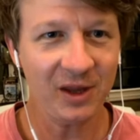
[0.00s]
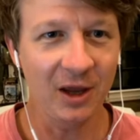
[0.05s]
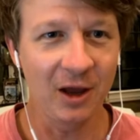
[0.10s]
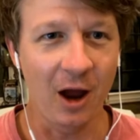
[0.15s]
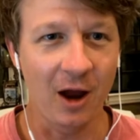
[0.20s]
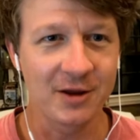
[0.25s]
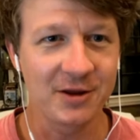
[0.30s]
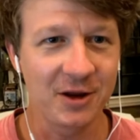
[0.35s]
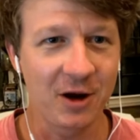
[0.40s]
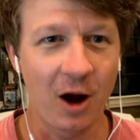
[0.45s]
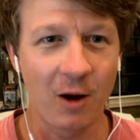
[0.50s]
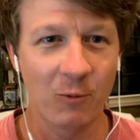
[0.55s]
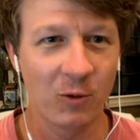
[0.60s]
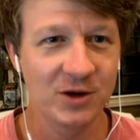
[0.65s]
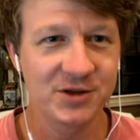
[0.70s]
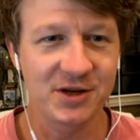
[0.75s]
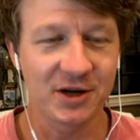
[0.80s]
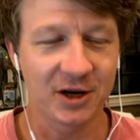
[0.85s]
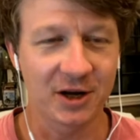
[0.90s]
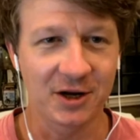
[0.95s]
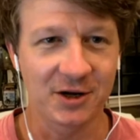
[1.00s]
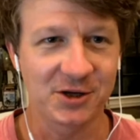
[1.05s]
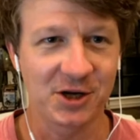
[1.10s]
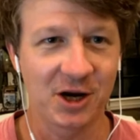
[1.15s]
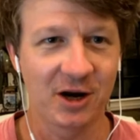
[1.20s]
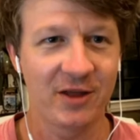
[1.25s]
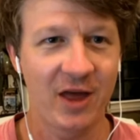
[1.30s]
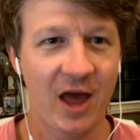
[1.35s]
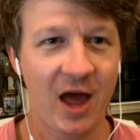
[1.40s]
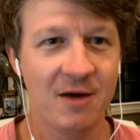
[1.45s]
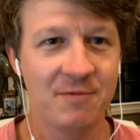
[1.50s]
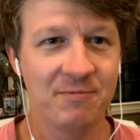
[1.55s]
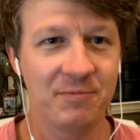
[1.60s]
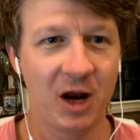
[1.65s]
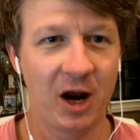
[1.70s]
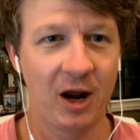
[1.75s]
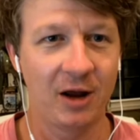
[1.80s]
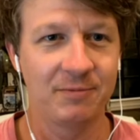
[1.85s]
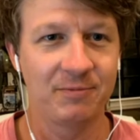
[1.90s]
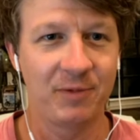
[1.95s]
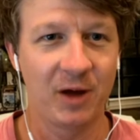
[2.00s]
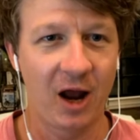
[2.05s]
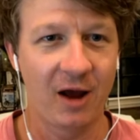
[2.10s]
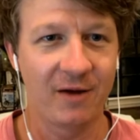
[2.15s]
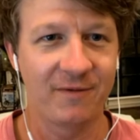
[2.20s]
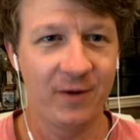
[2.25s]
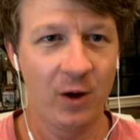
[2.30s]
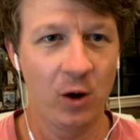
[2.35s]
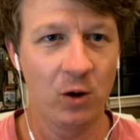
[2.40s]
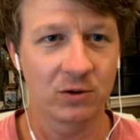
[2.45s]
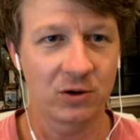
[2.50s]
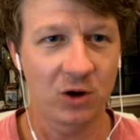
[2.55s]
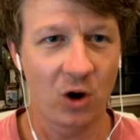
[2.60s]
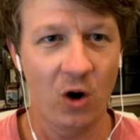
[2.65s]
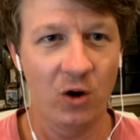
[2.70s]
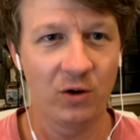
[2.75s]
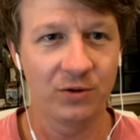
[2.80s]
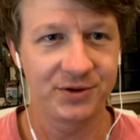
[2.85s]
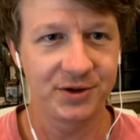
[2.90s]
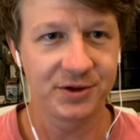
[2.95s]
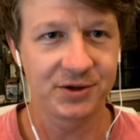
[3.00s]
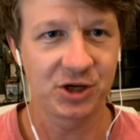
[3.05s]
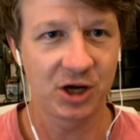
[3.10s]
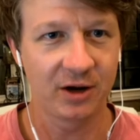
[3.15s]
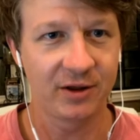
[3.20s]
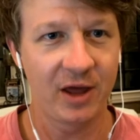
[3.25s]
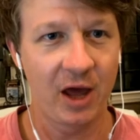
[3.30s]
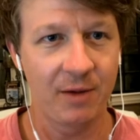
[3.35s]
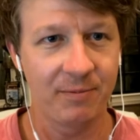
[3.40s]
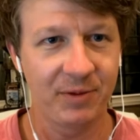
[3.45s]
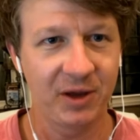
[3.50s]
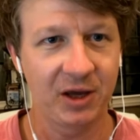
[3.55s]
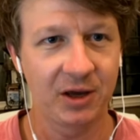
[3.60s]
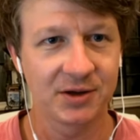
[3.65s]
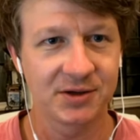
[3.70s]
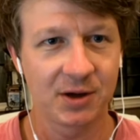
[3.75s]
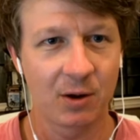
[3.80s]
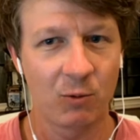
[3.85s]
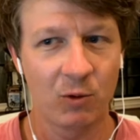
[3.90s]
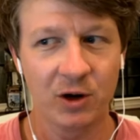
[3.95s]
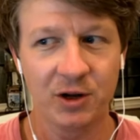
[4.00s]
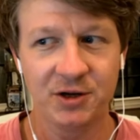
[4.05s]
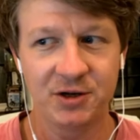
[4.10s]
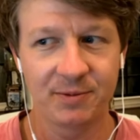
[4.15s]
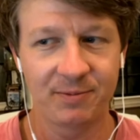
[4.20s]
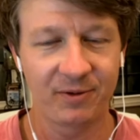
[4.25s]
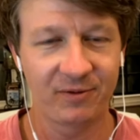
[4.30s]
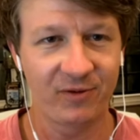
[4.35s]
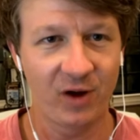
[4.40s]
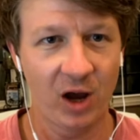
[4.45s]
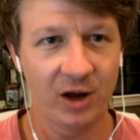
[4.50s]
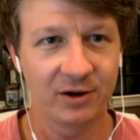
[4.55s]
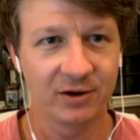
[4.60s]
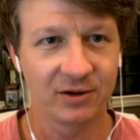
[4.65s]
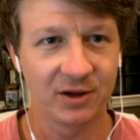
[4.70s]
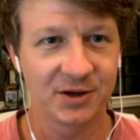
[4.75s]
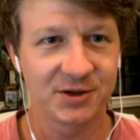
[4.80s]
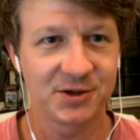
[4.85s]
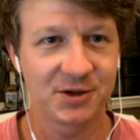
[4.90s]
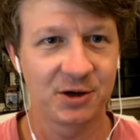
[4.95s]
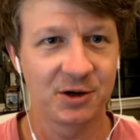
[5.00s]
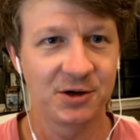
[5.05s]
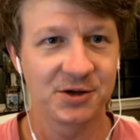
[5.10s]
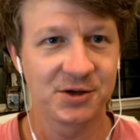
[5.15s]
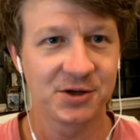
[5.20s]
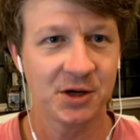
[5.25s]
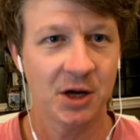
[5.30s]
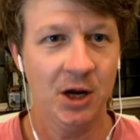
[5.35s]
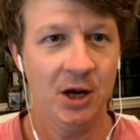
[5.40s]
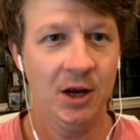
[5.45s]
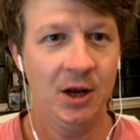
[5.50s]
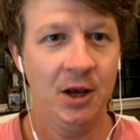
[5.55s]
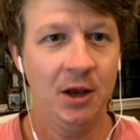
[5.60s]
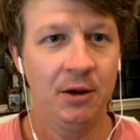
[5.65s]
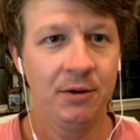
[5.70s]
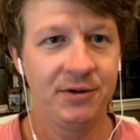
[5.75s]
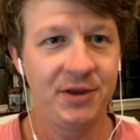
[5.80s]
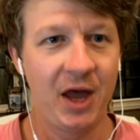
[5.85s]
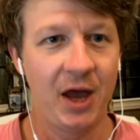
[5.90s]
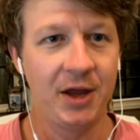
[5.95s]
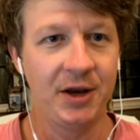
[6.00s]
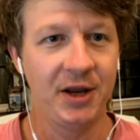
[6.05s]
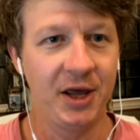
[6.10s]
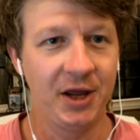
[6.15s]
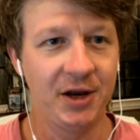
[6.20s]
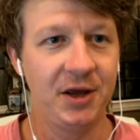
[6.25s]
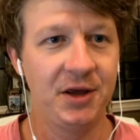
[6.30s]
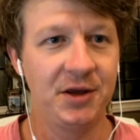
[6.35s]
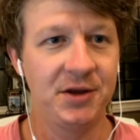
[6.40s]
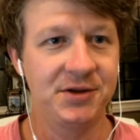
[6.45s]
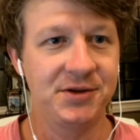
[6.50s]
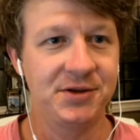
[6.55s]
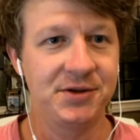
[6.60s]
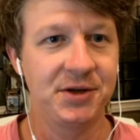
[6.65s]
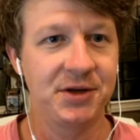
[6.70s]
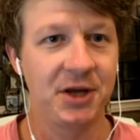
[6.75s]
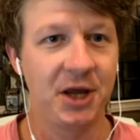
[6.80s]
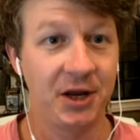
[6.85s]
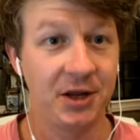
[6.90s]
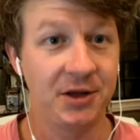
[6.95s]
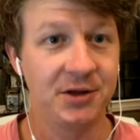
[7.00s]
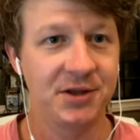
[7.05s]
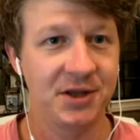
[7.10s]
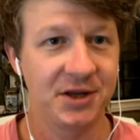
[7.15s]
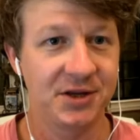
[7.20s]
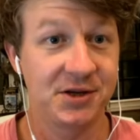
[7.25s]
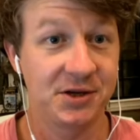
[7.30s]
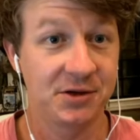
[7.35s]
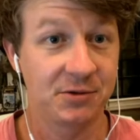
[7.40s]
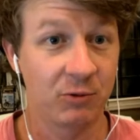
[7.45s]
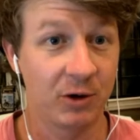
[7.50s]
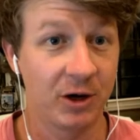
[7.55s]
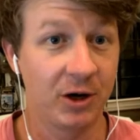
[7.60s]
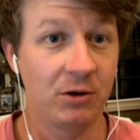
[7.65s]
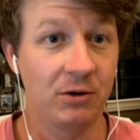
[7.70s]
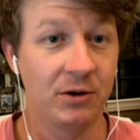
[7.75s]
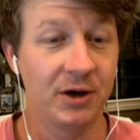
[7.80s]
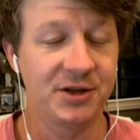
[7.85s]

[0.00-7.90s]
I, you know, I wasn't going to share that, but I, but I felt called to share that because I wanted to provide our listeners that it is it is this is real.